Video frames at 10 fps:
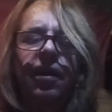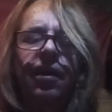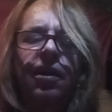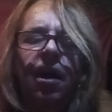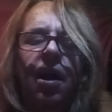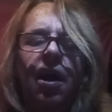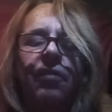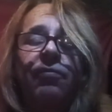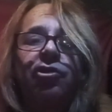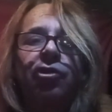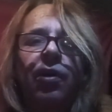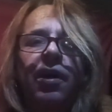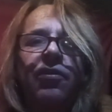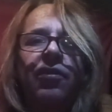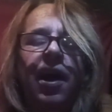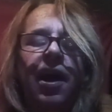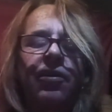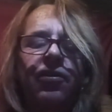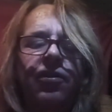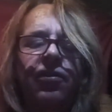God of joyous
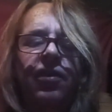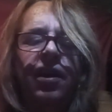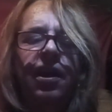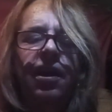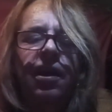ecstasy.